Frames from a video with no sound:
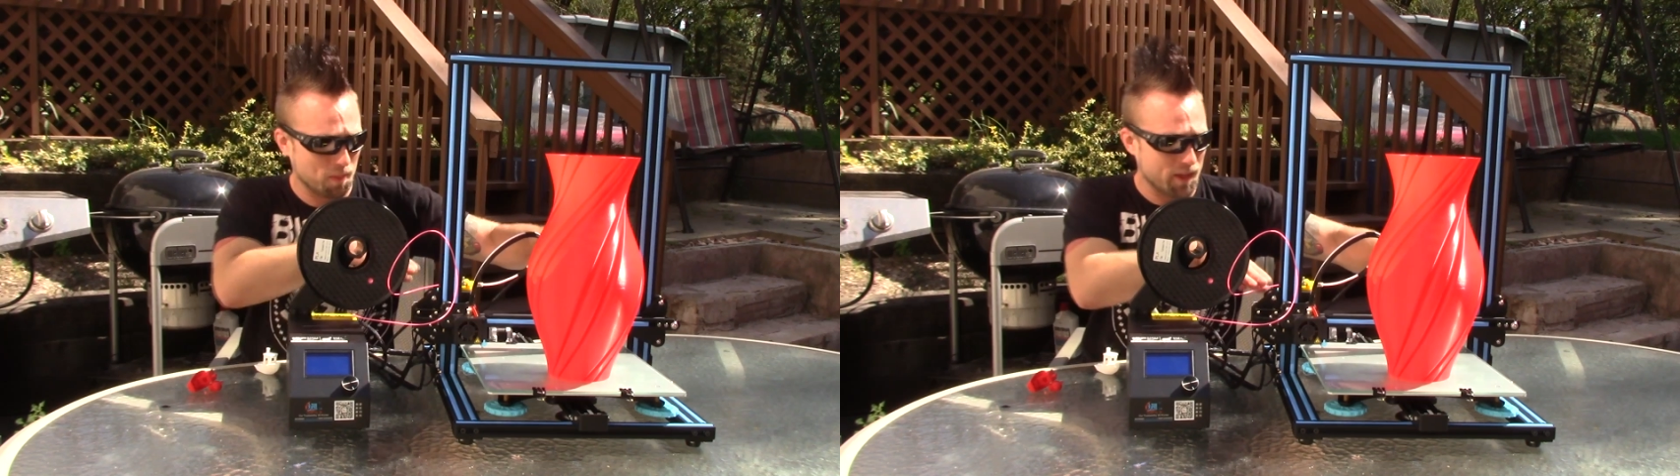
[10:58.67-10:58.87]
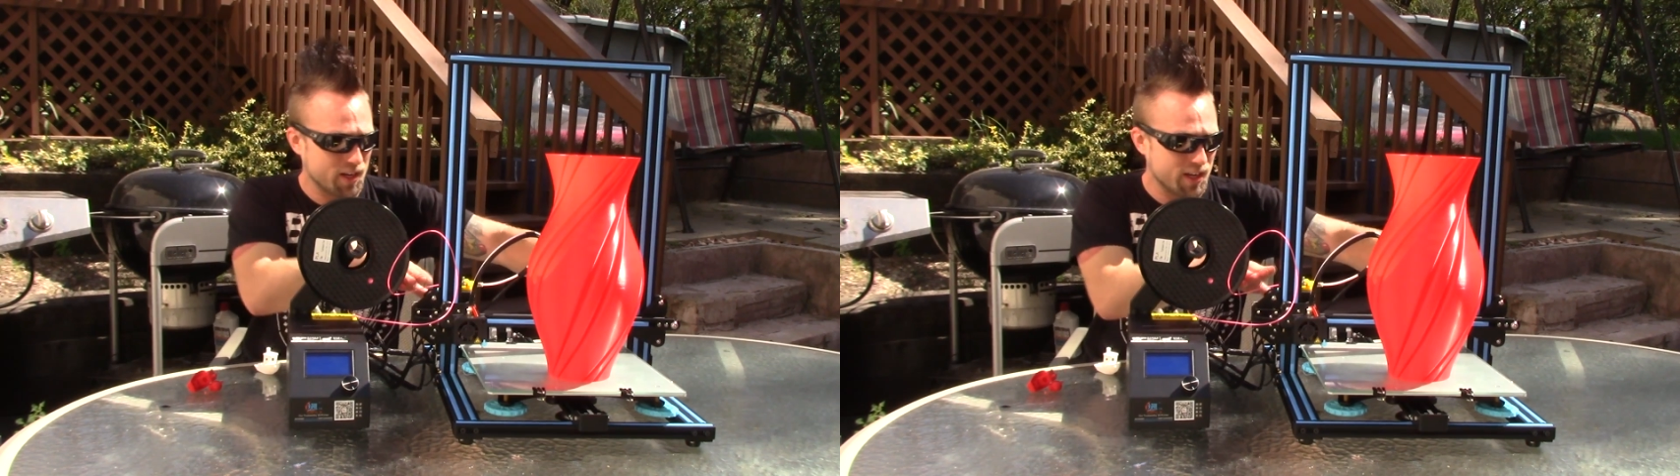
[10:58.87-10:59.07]

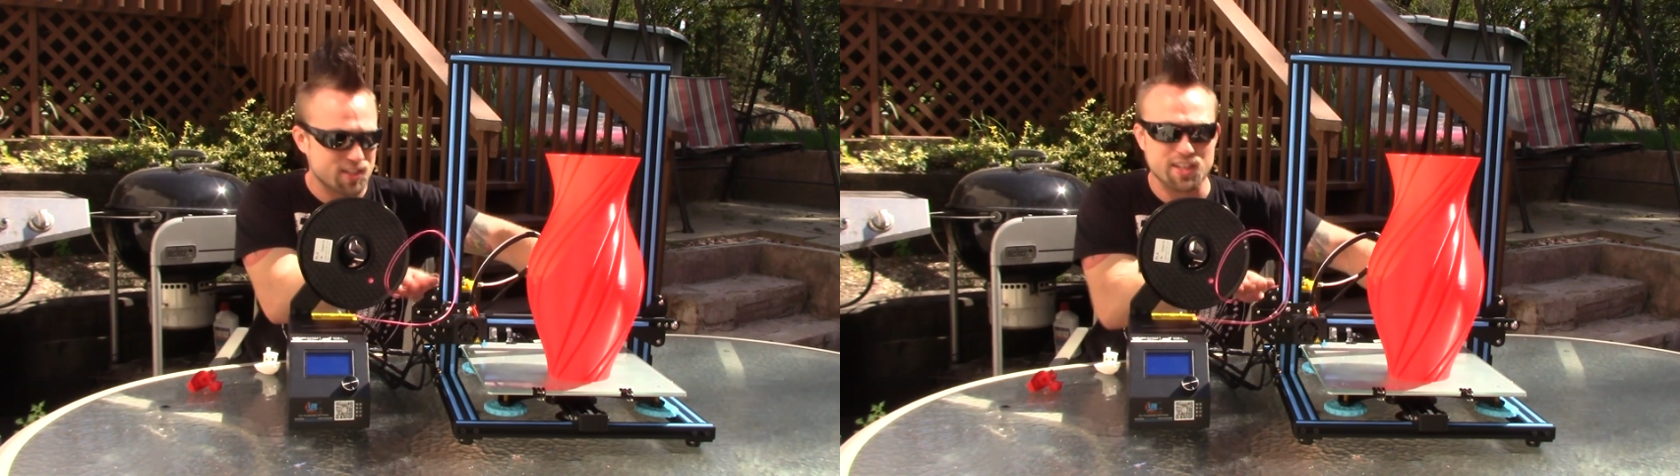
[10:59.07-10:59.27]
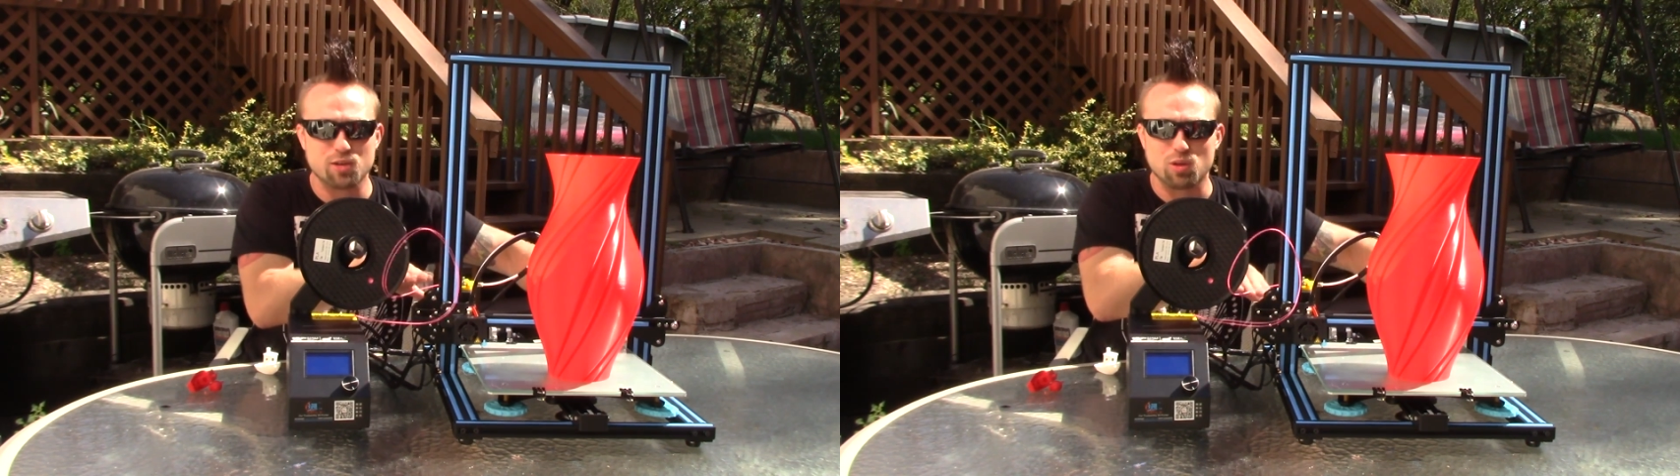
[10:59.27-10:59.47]

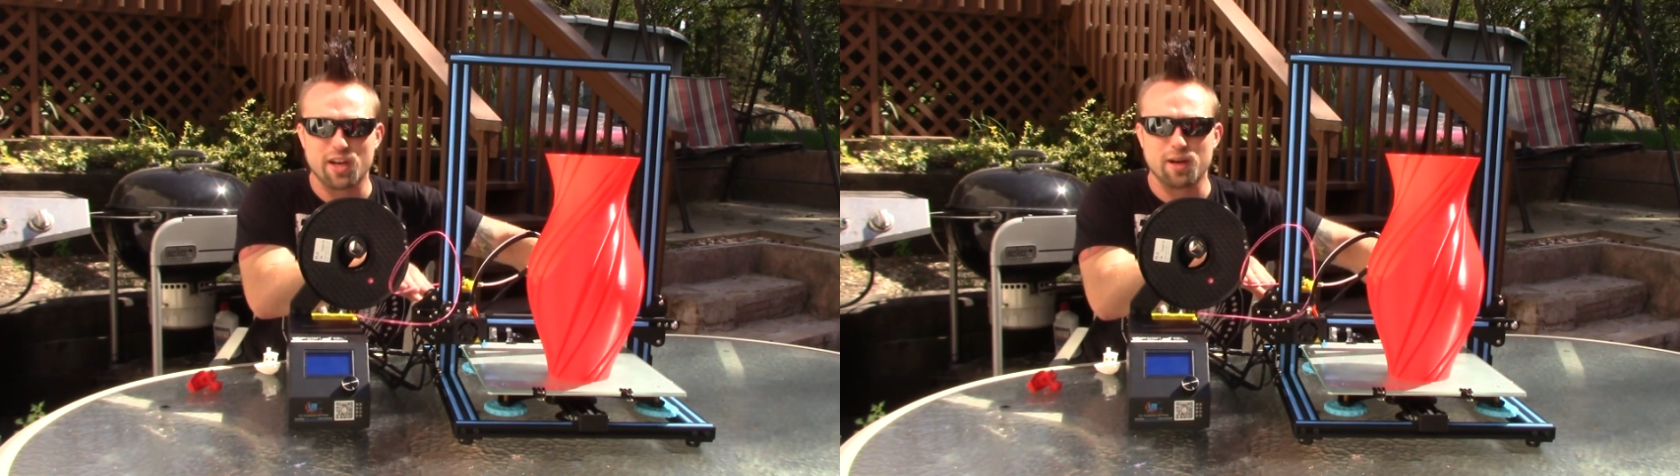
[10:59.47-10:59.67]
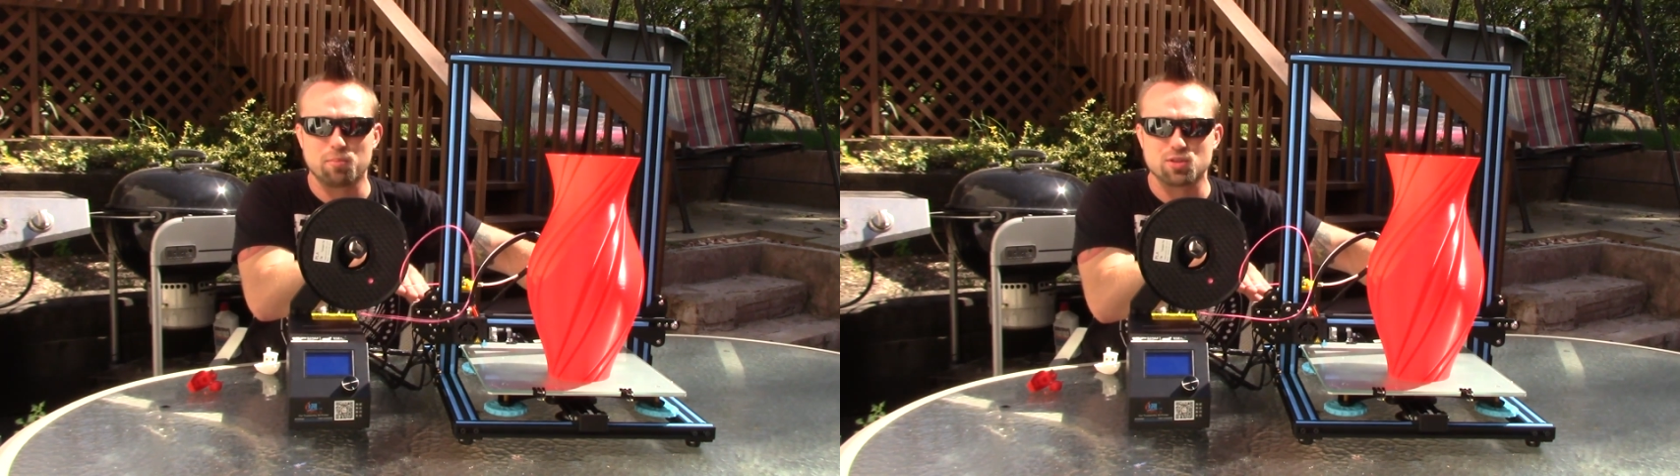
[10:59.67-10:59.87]
it's equal
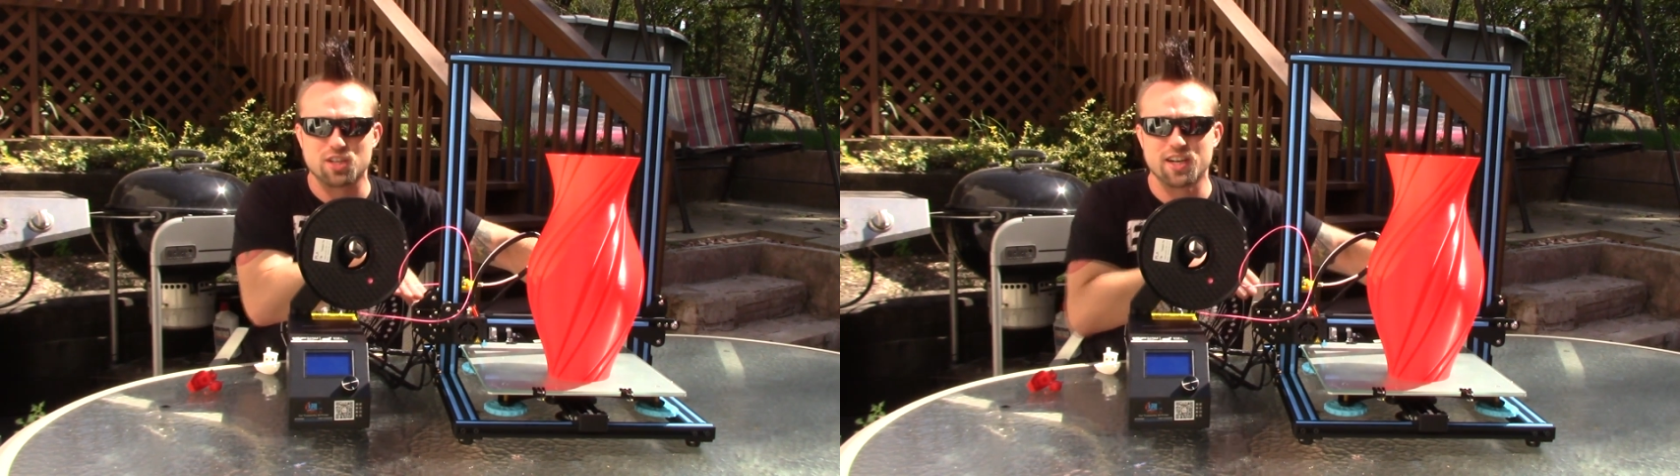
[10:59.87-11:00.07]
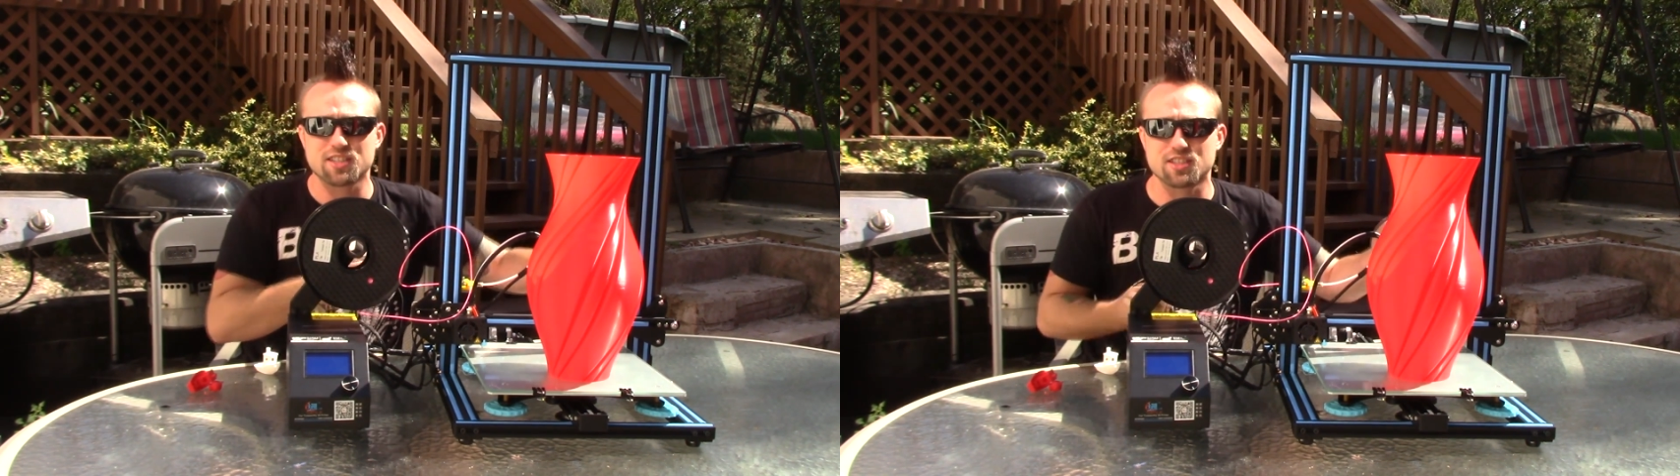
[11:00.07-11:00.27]
height on both sides.